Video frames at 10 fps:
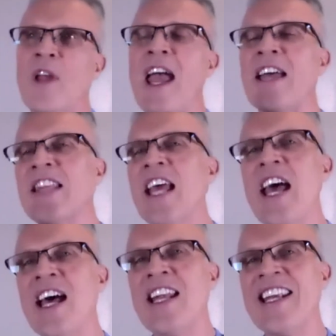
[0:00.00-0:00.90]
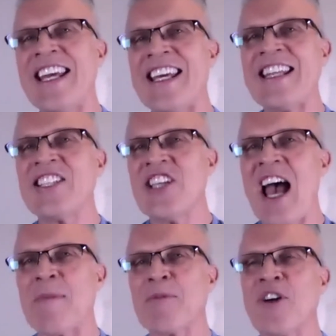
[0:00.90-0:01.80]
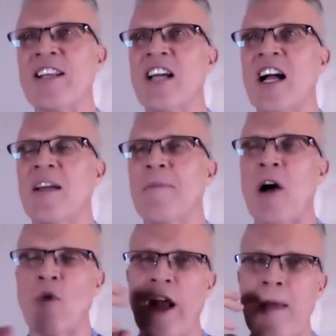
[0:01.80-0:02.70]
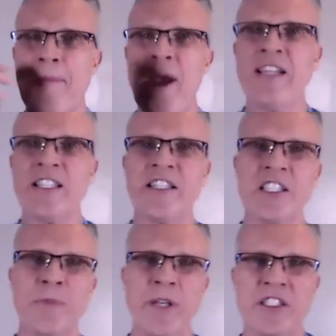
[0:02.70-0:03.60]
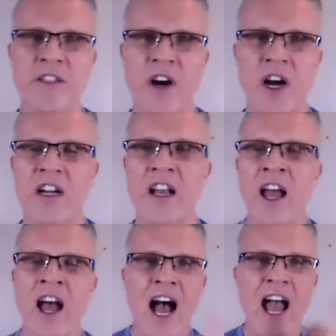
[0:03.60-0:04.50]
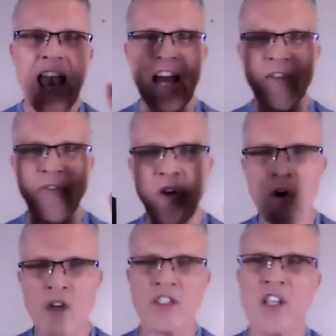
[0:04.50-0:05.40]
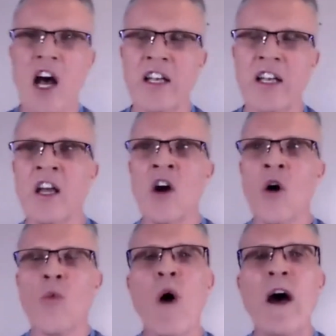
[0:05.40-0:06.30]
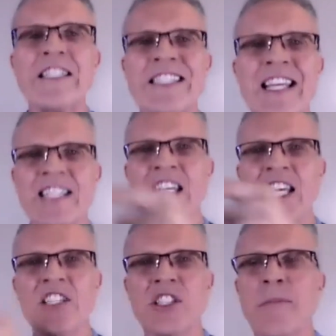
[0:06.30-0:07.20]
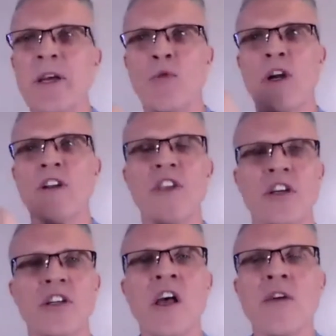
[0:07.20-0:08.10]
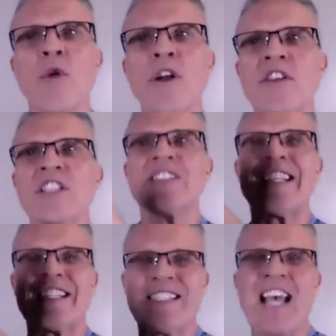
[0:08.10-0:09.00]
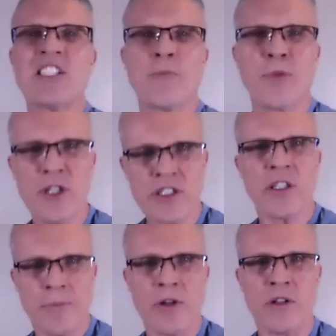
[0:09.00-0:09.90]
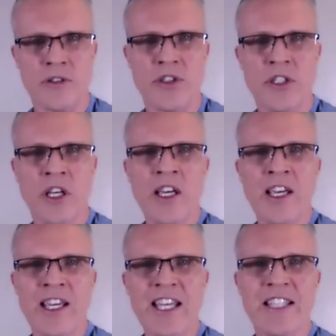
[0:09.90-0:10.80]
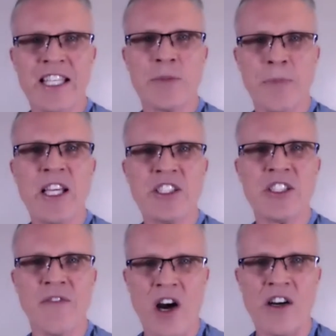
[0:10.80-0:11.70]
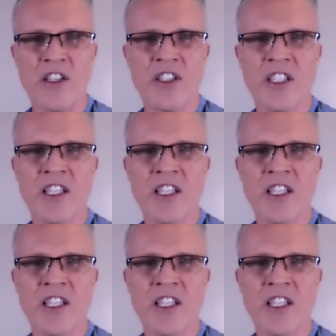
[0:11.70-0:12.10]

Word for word: And then in the chapter, I talk about when I painted this piece of art, I had a focus on what is it teaching me? What are the, what are the success principles in this piece of art?